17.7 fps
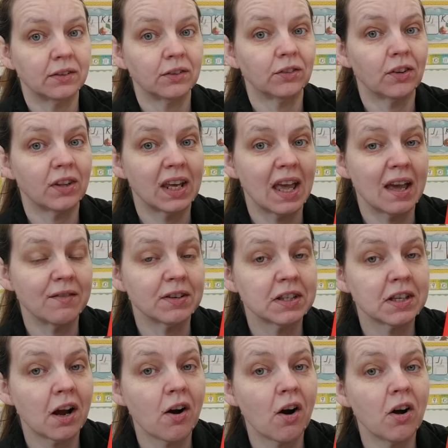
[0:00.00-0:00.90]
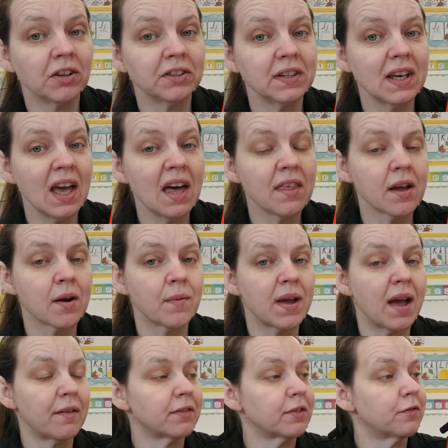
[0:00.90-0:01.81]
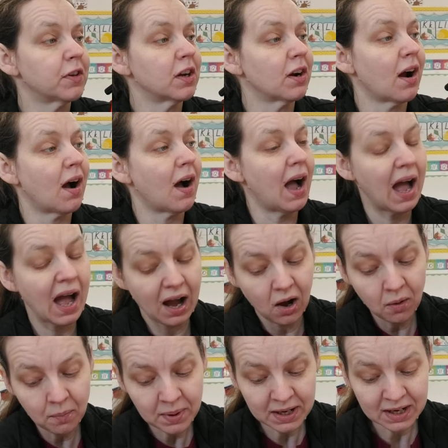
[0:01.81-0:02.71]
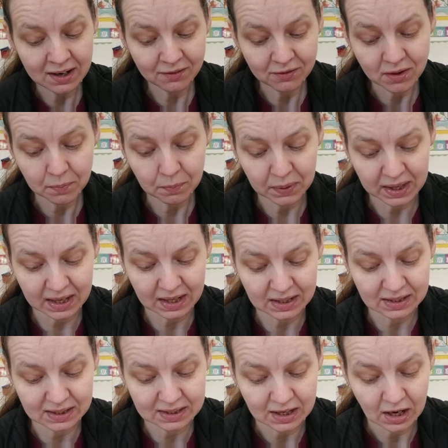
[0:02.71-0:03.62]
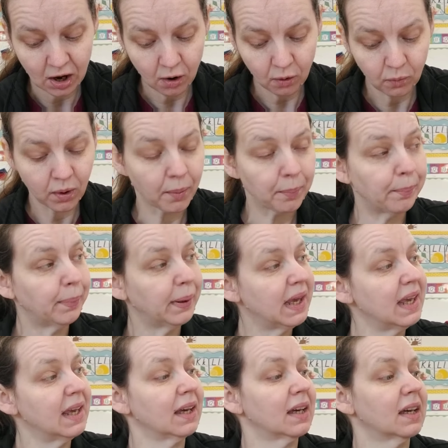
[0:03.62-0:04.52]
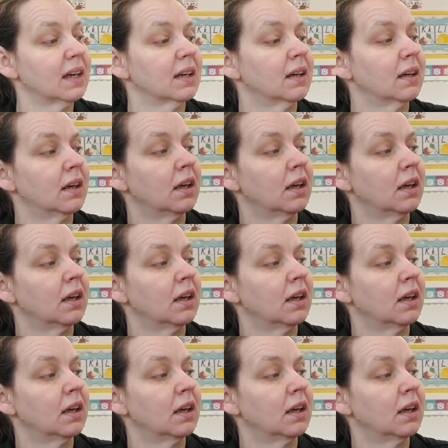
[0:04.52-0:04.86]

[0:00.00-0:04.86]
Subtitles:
So they gave us our altogether, and we have to figure out how many of the beads were pink.